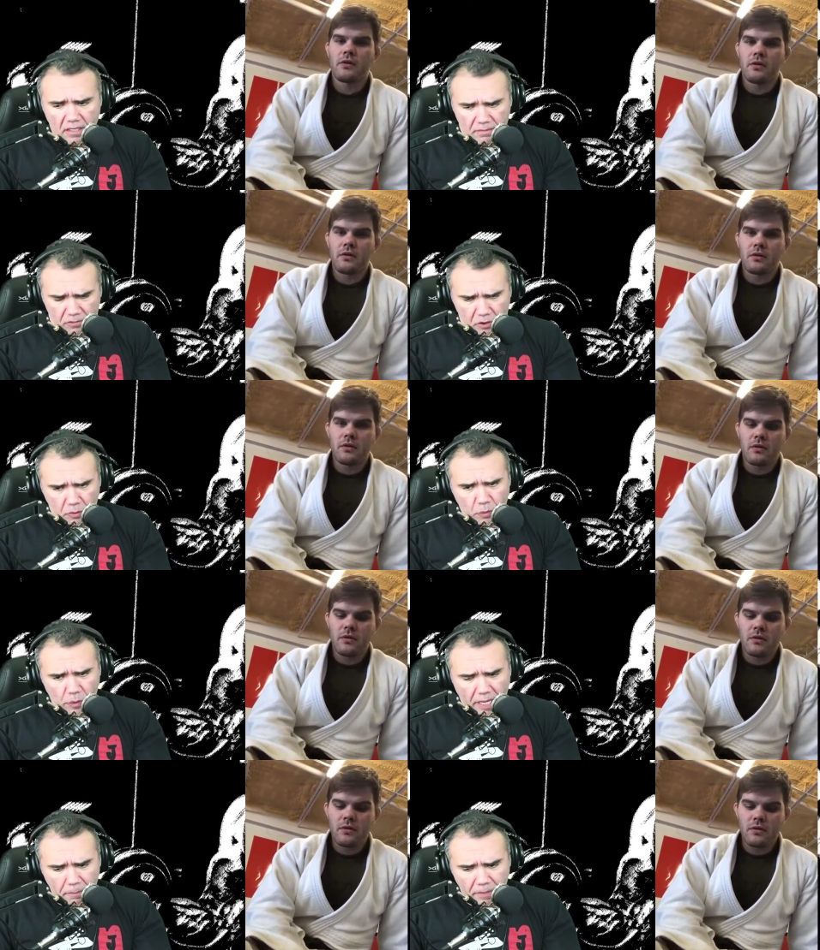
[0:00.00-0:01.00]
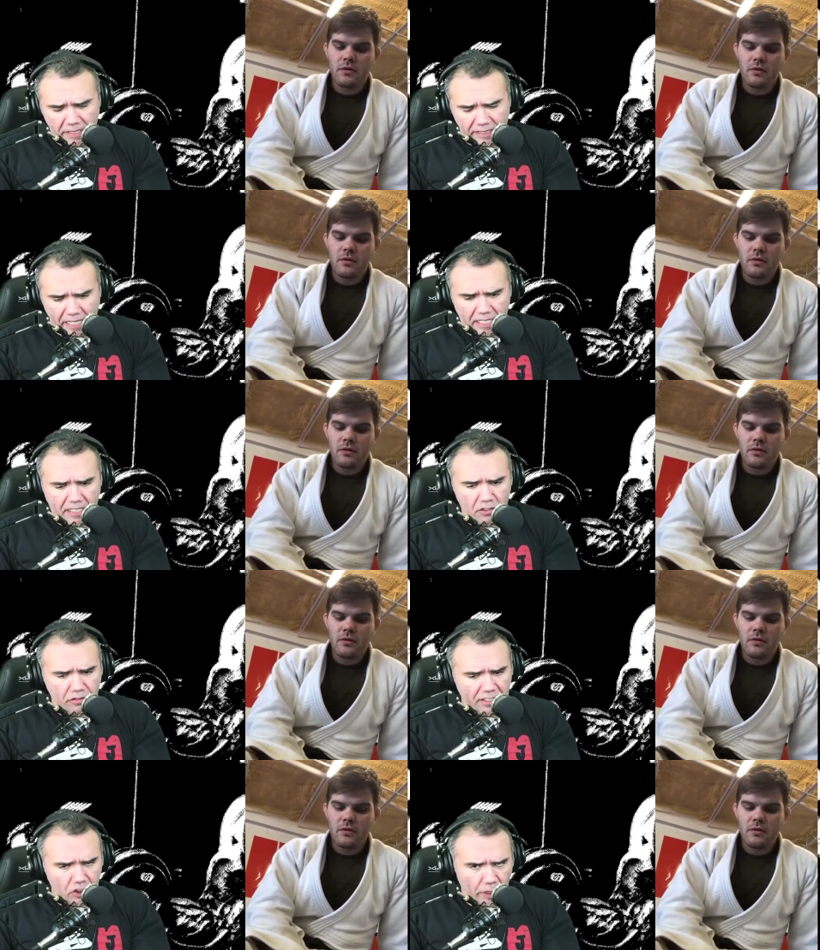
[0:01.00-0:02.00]
Speaker 1: to rehabilitate and you
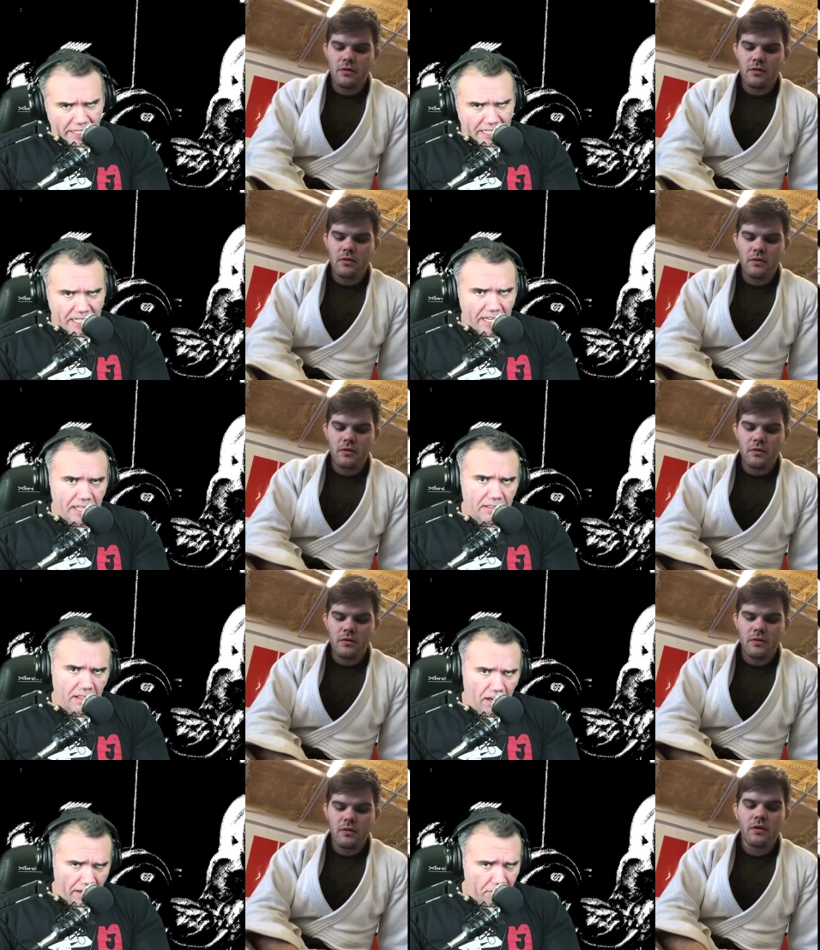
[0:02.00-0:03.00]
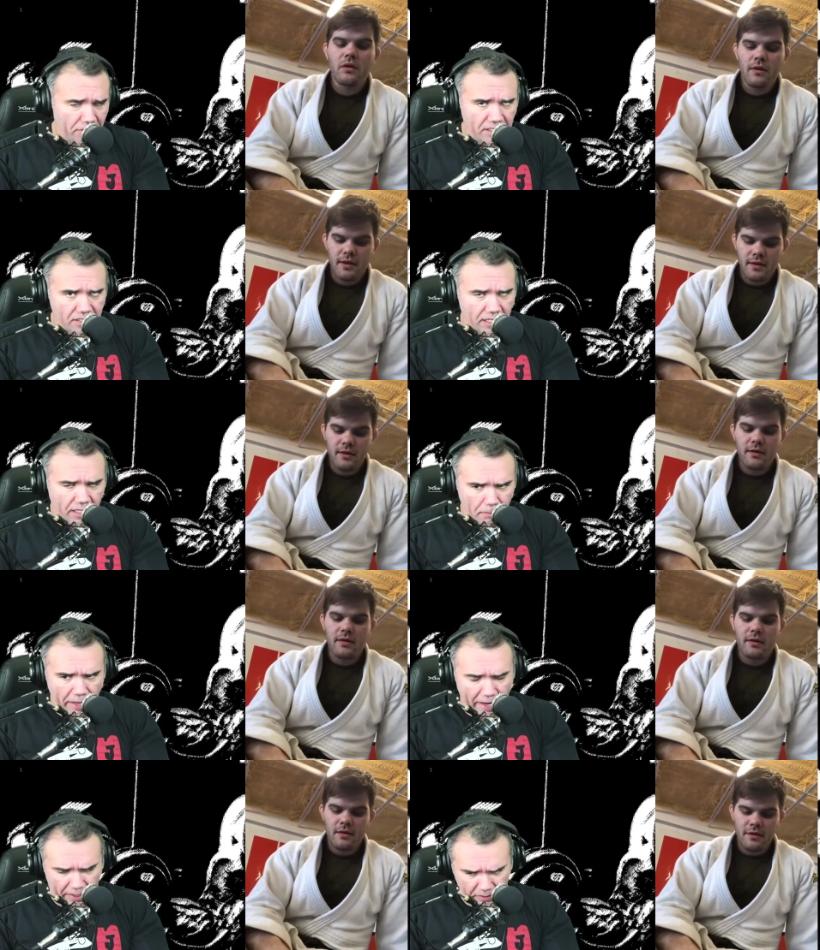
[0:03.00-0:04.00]
start training again, everything is going to come
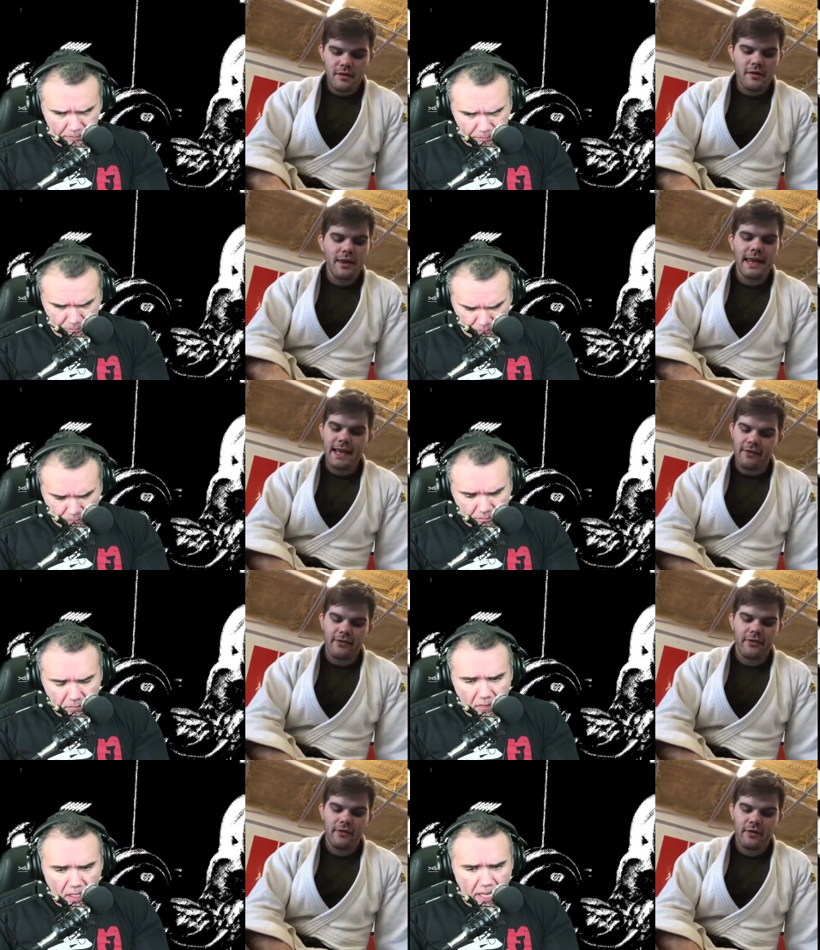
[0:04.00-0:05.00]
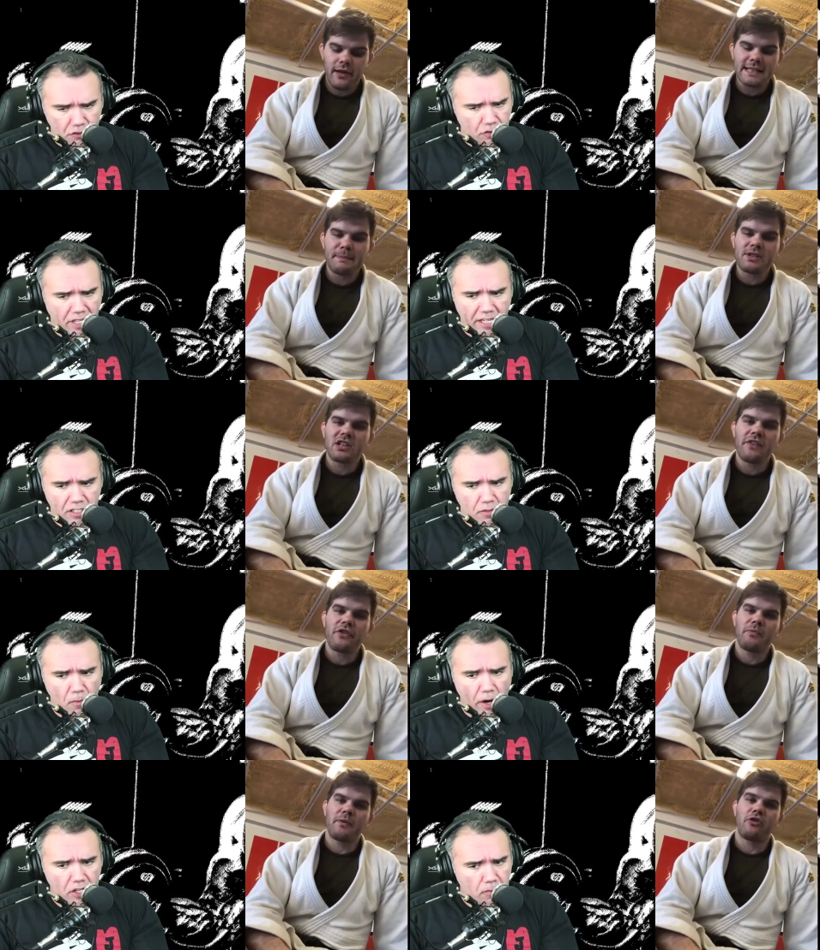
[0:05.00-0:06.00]
back. Yes. As you said, it's
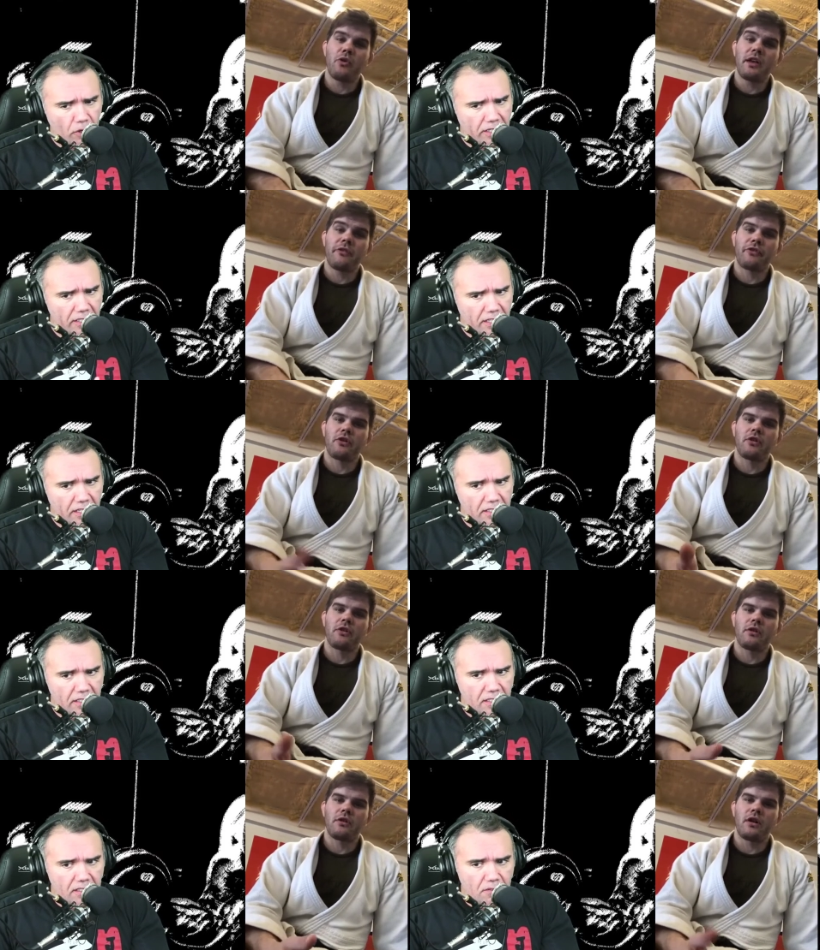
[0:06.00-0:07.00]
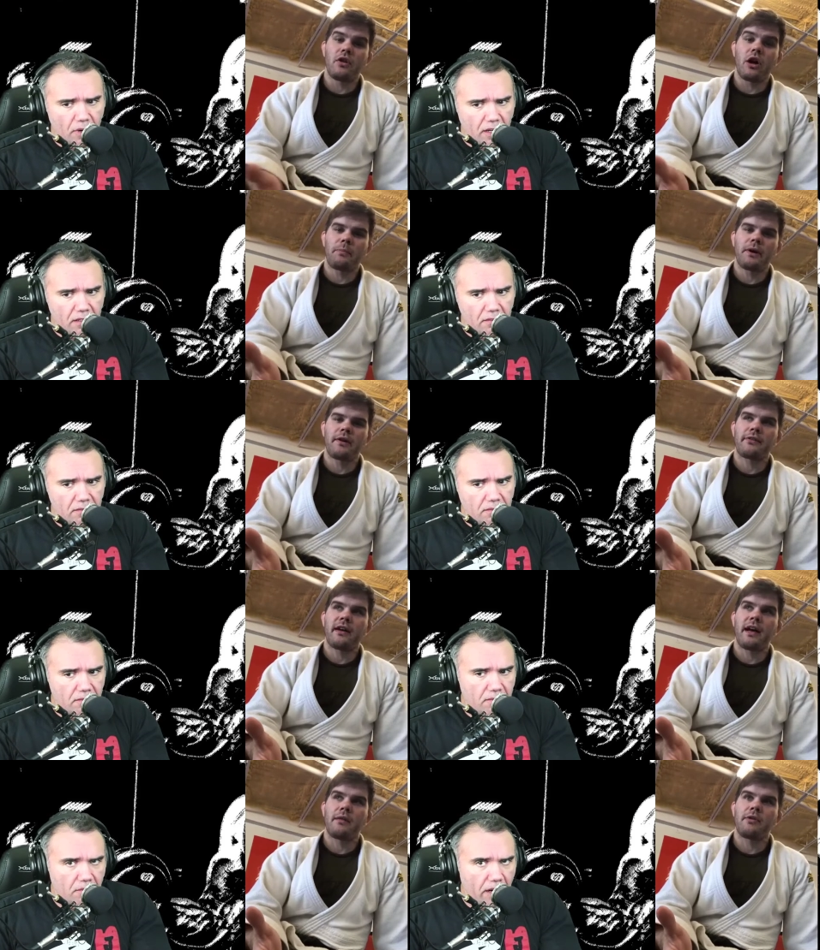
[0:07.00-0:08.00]
more it's more
Speaker 2: for a long period of
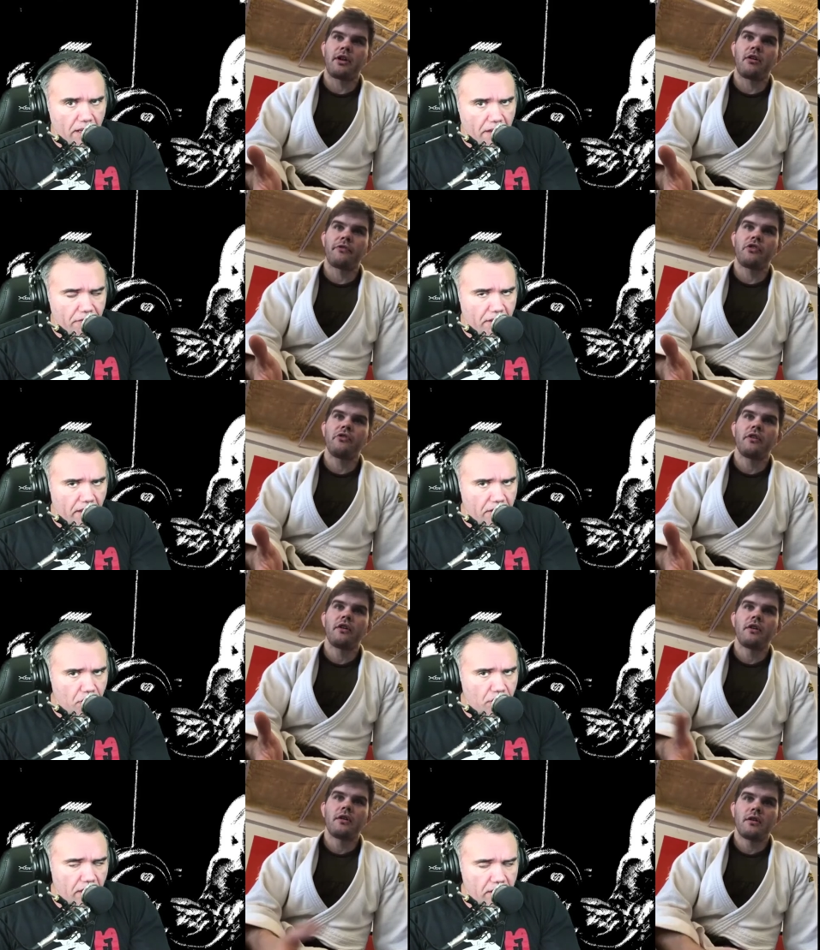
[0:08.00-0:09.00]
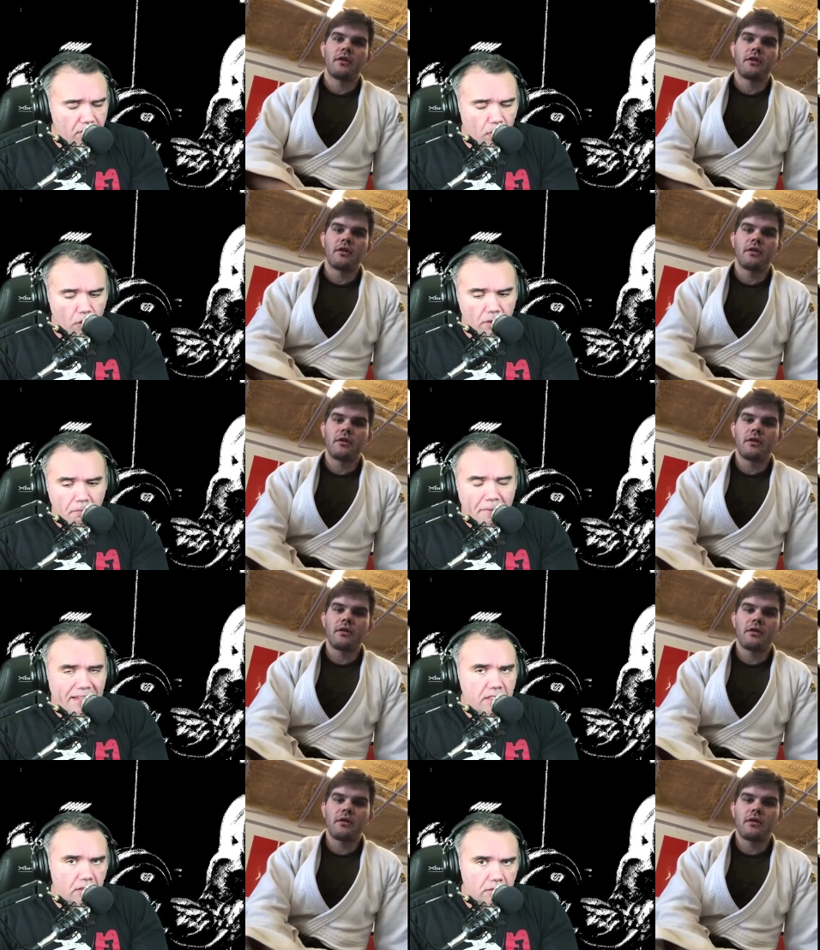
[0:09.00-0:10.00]
time. Right. Know? I think,
Speaker 1: as you said, is more
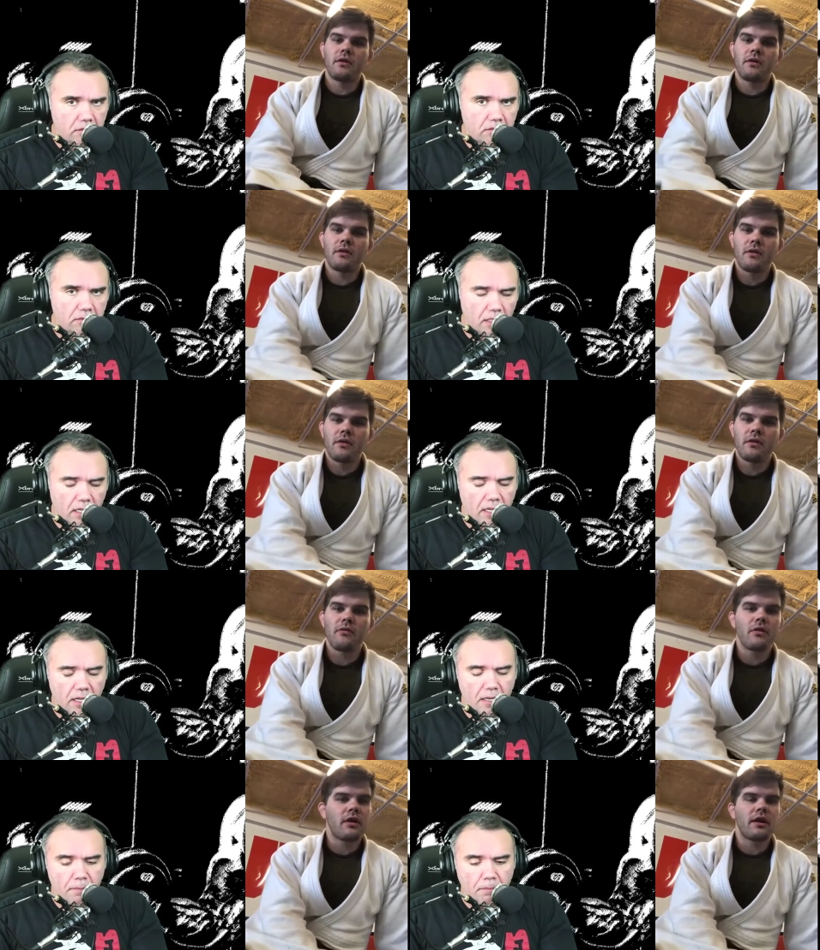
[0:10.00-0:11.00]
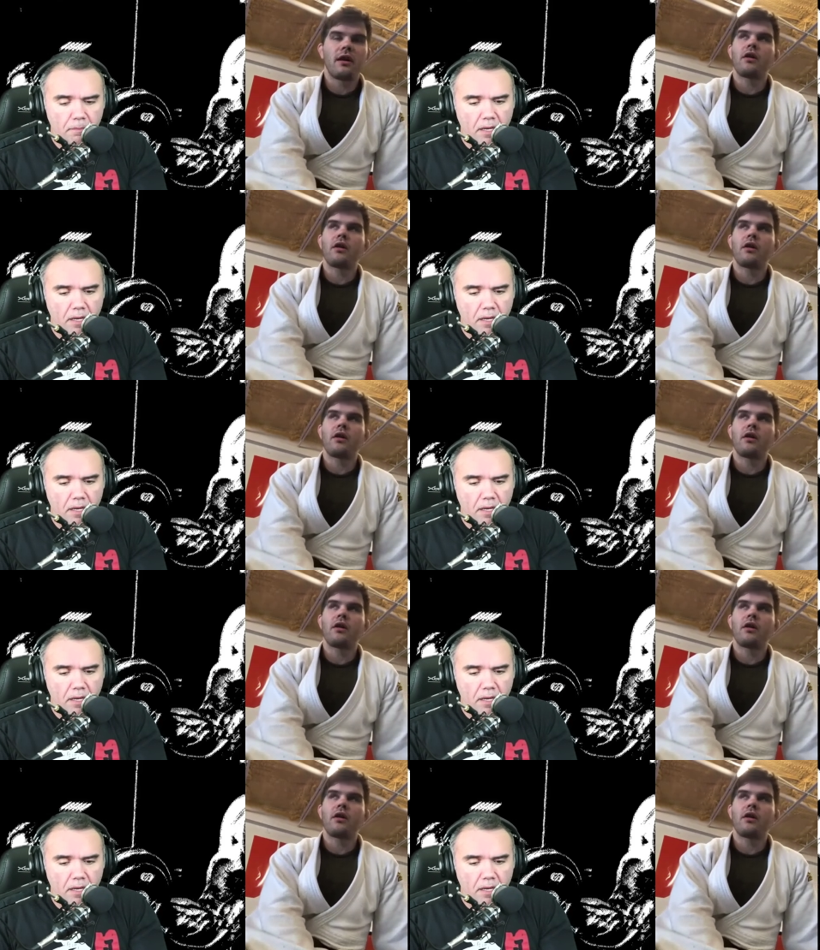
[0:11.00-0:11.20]
mental, uh, uh,